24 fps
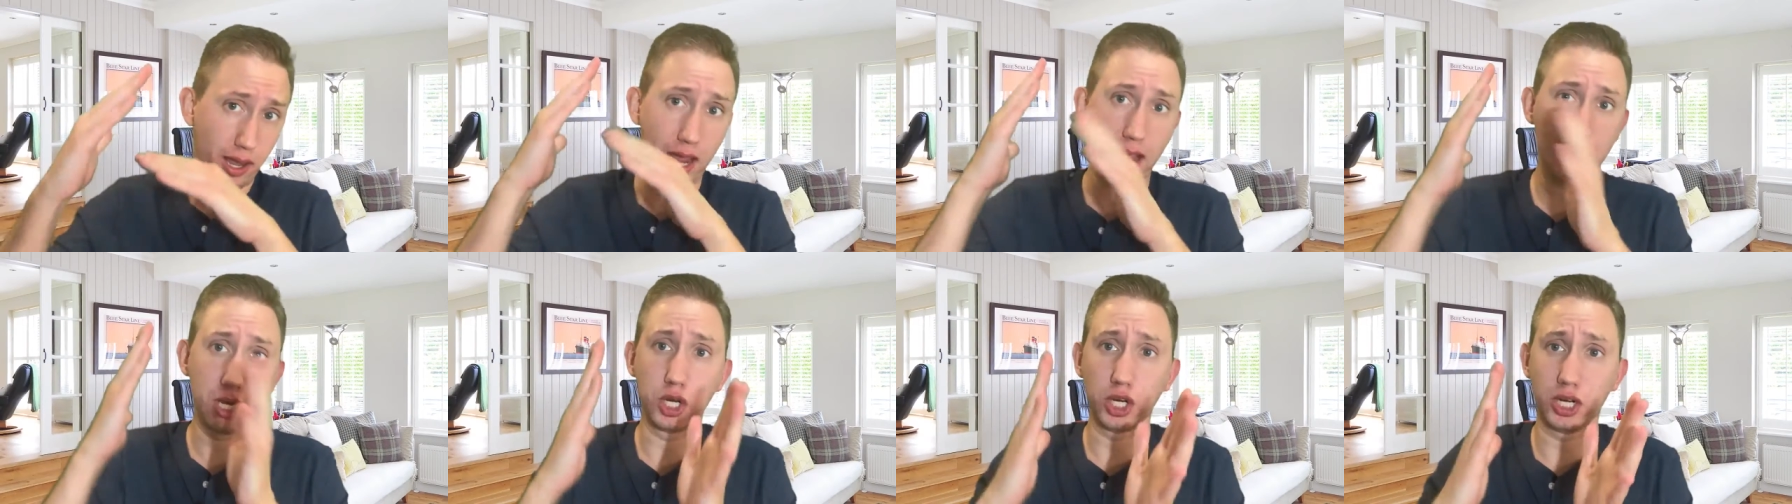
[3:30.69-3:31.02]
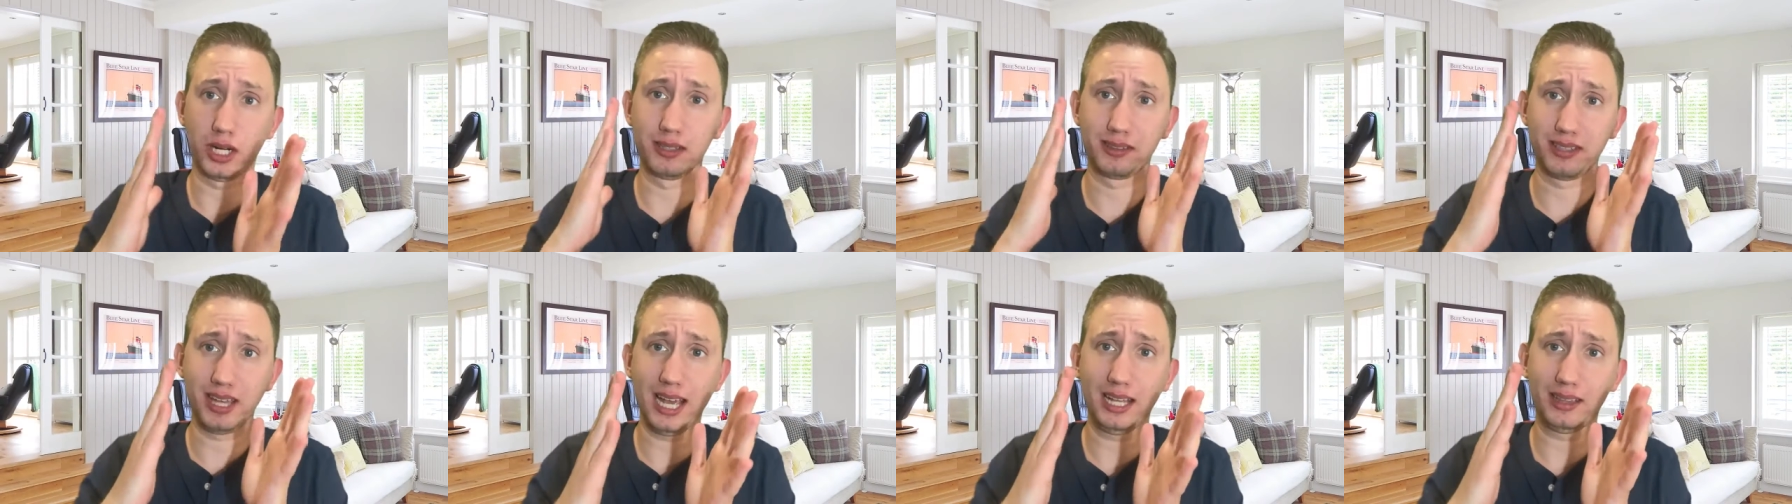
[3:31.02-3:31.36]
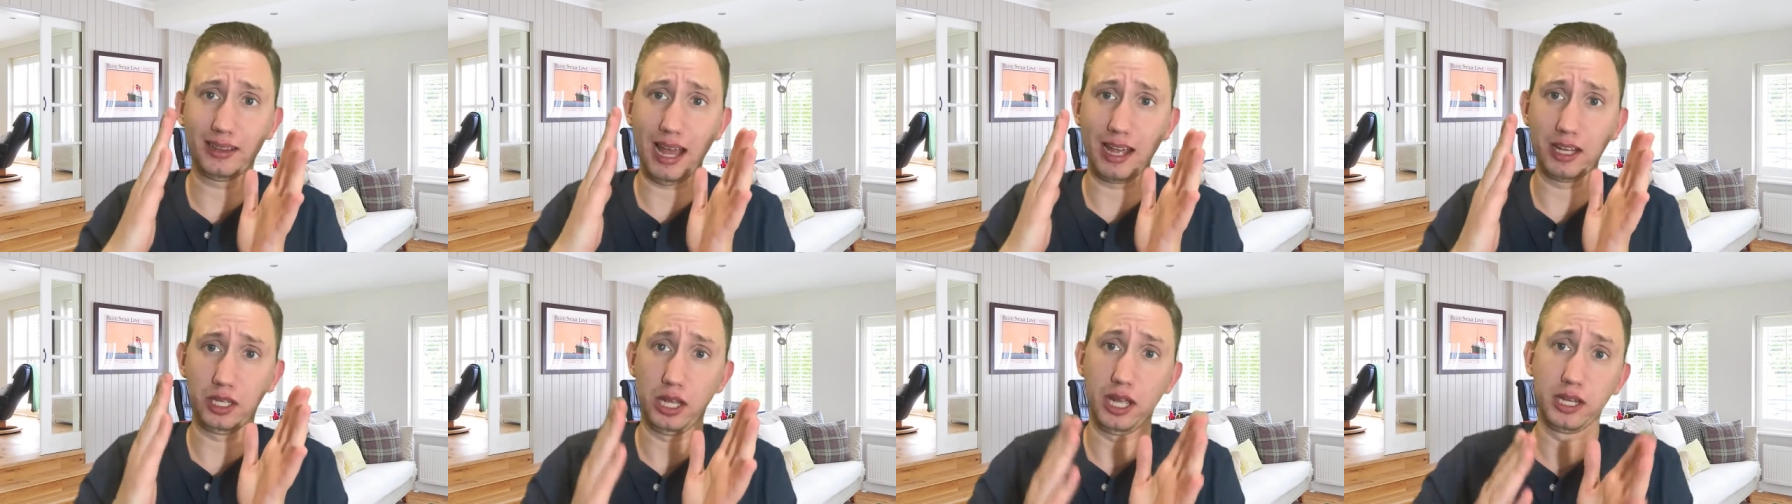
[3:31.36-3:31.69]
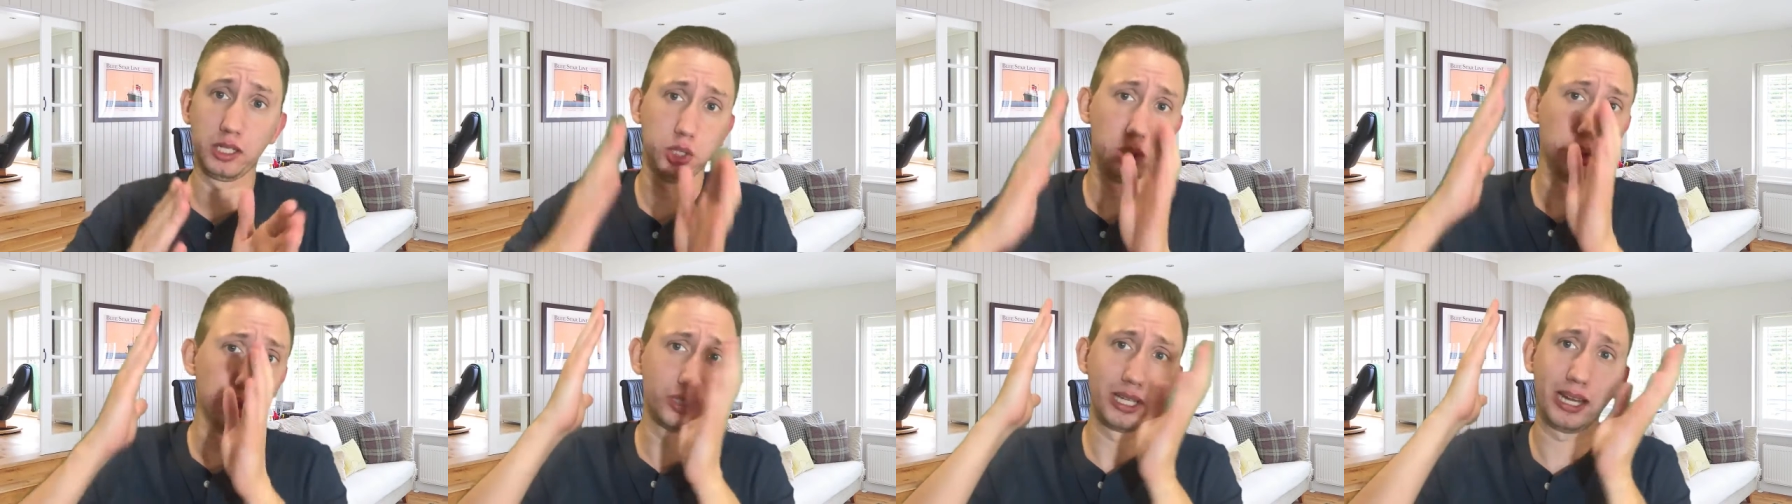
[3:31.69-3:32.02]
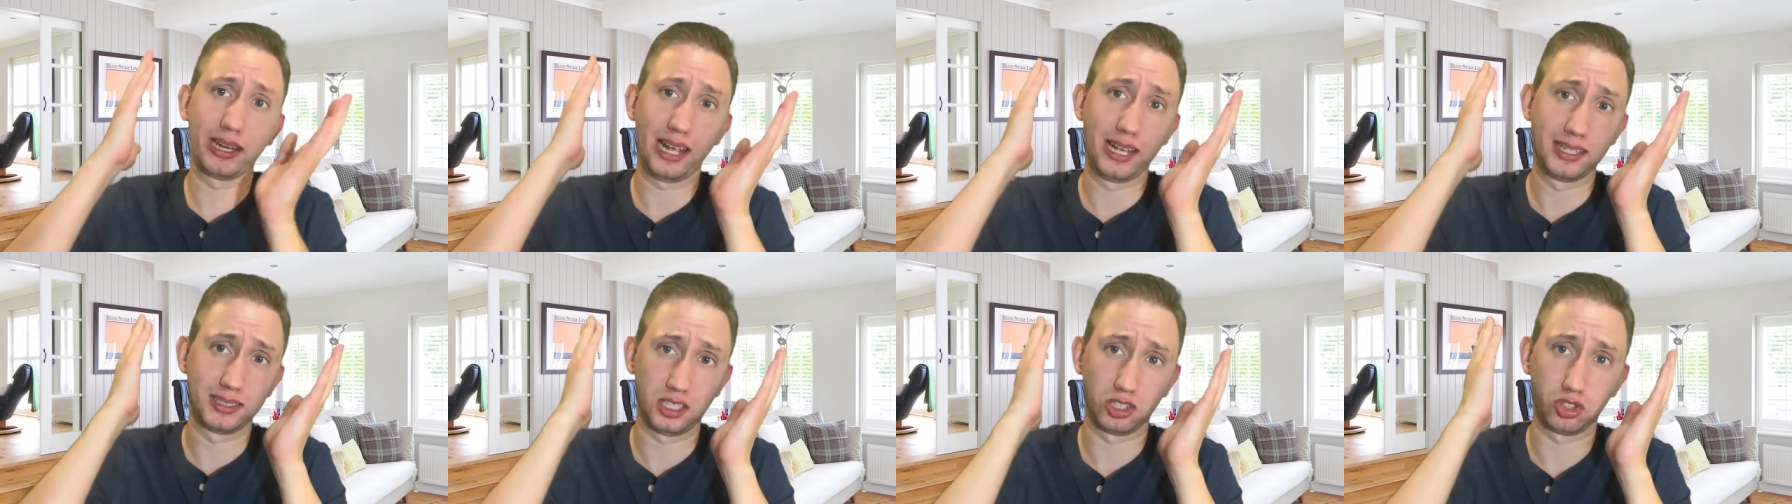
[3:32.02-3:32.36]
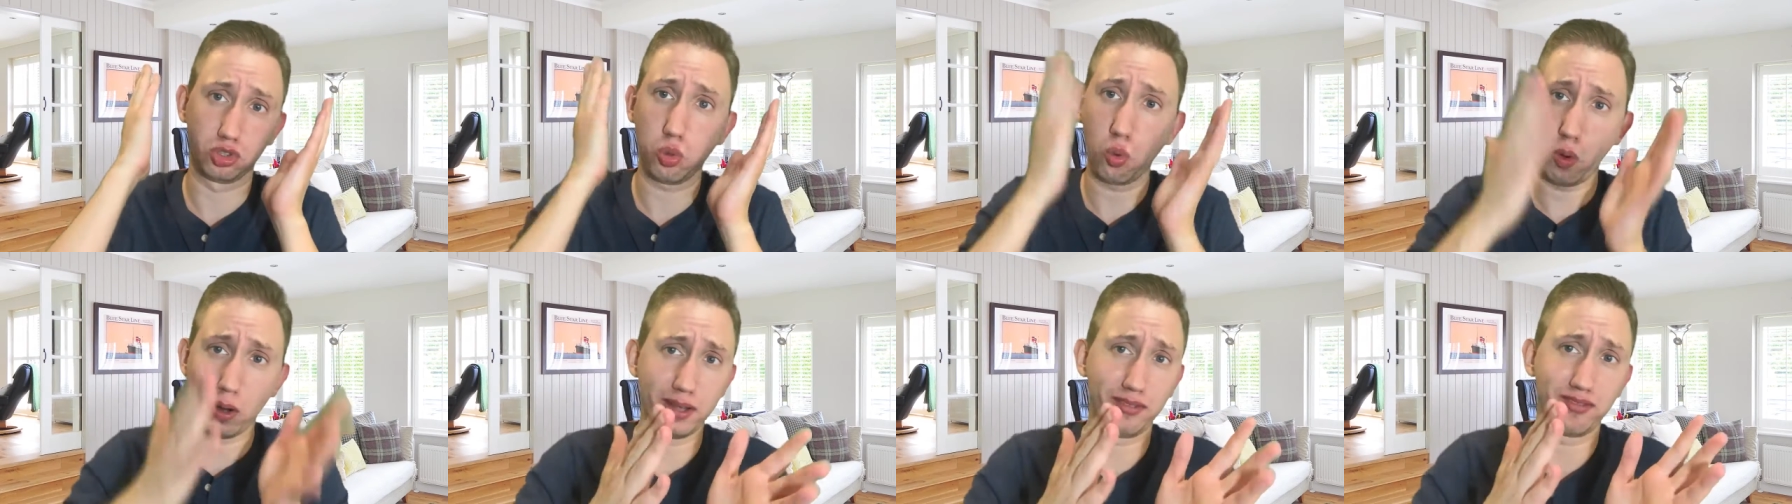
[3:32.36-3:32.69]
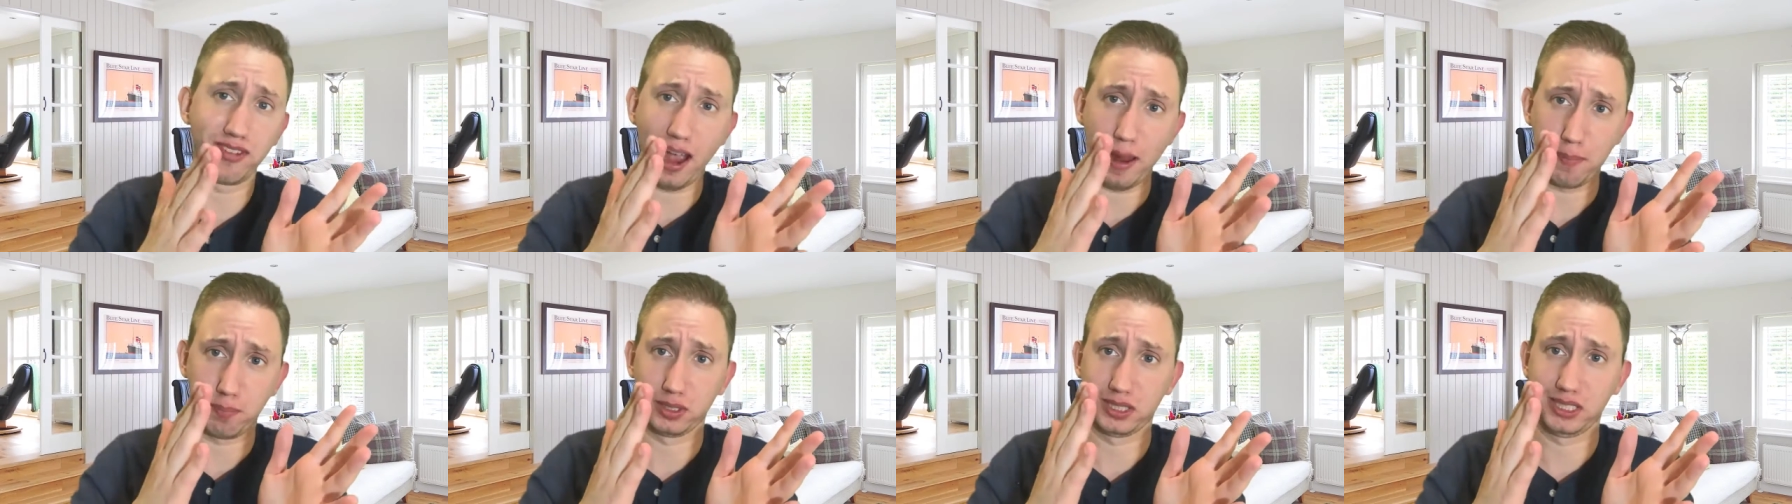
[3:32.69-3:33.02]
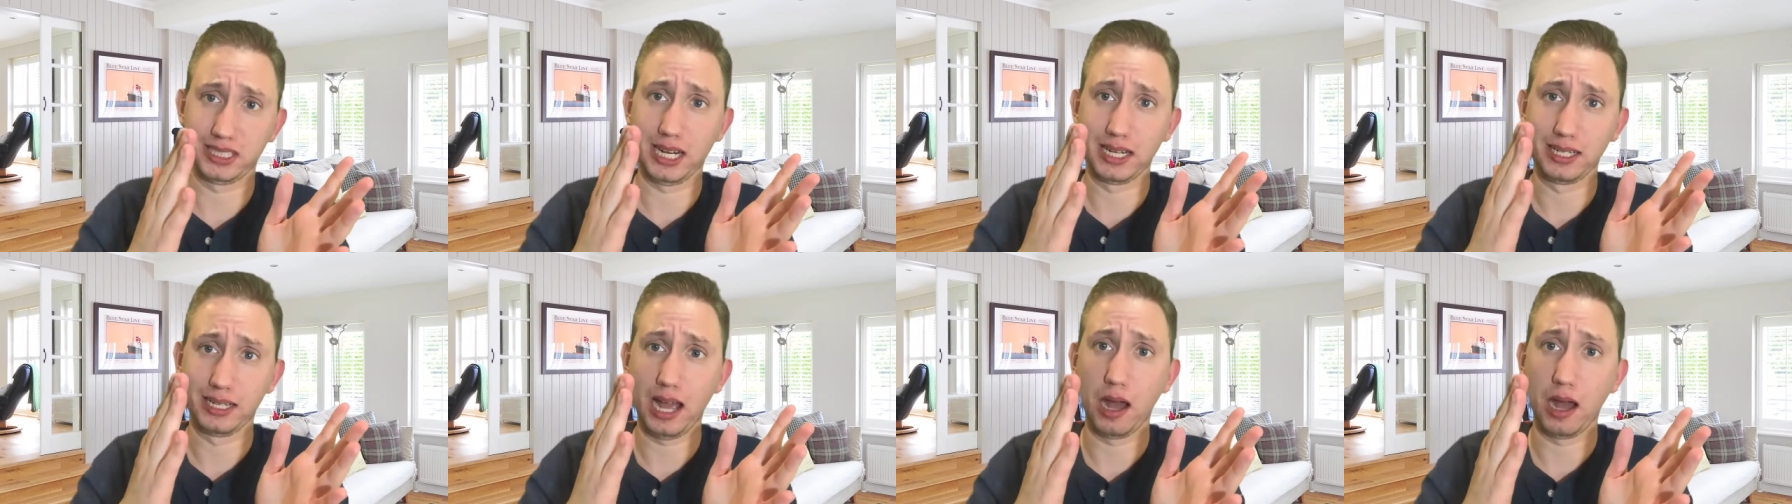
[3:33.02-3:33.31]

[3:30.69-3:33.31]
and you're gonna take that and use that as a 25%